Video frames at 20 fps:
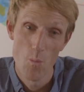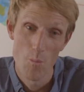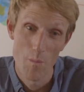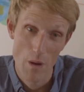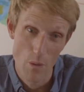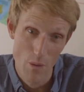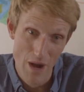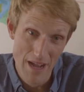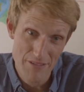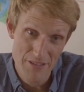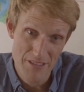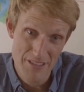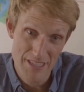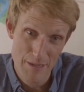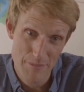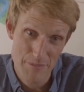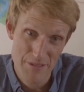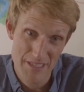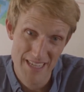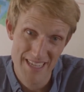My wife
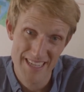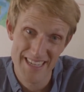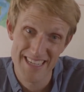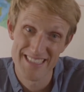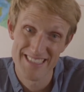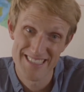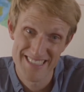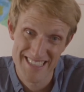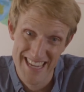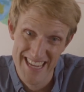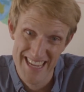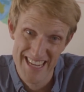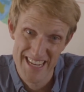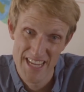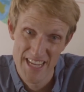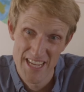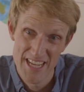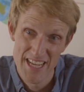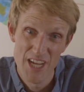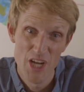stepped in and said,
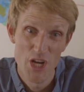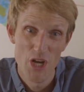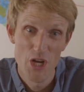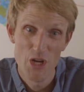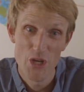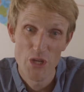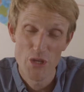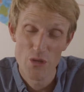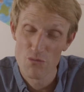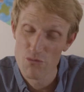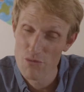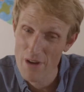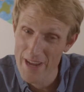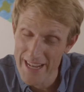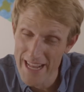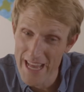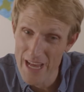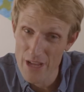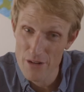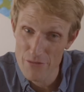"You've
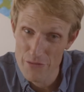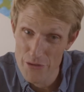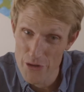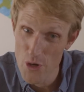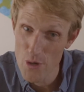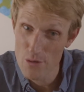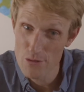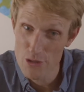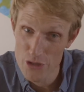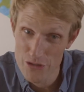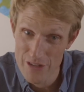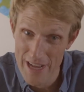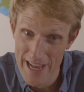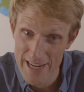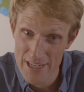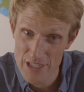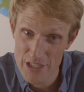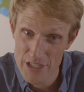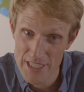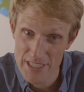ran out of your own
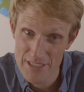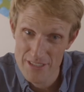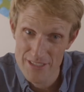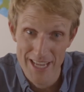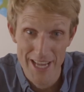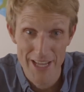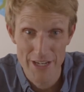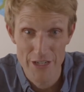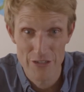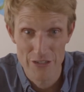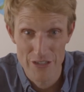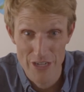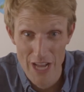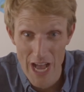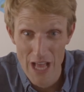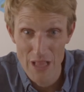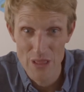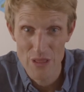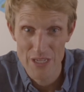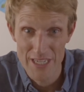strategies and you're
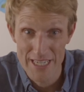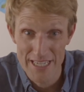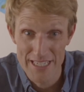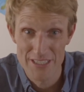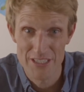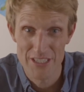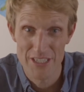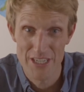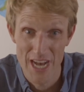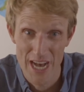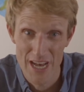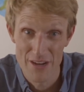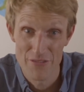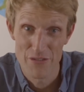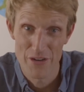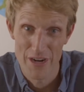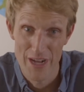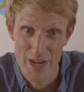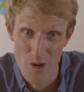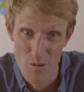not looking to God
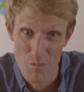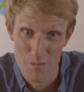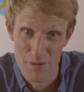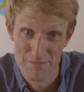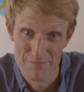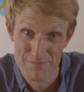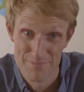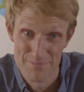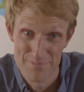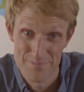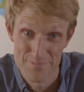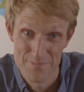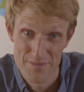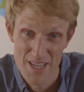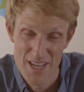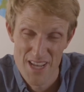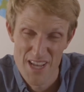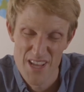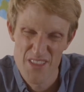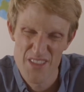for help."
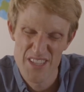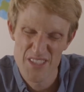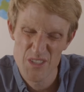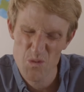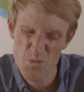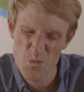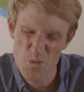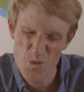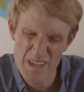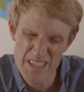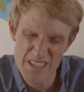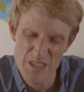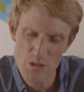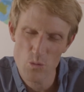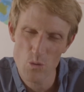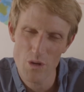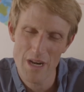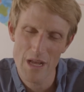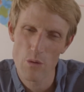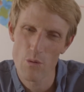This wasn't
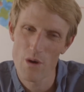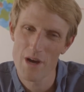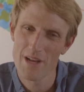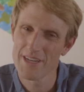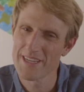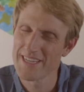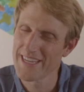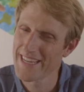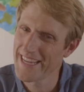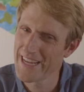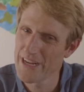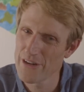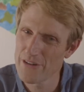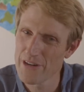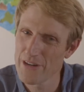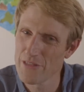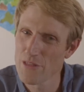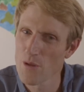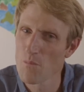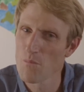what I wanted to
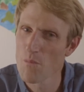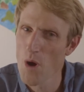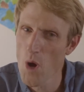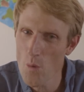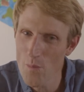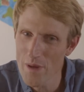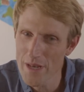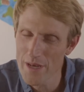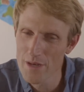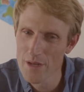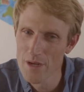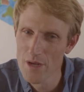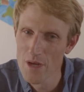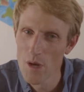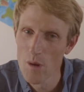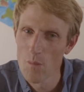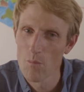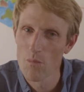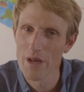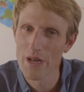hear in the moment,
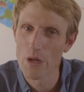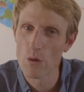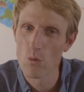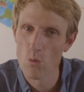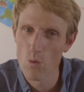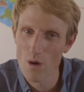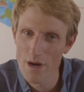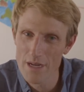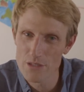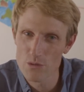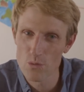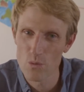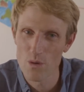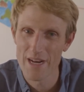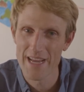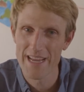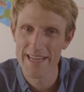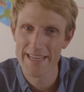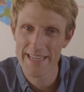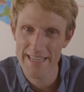but it was
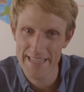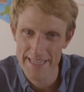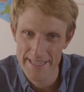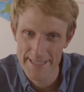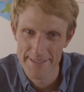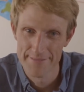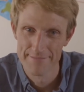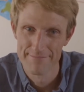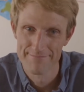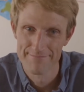what I needed.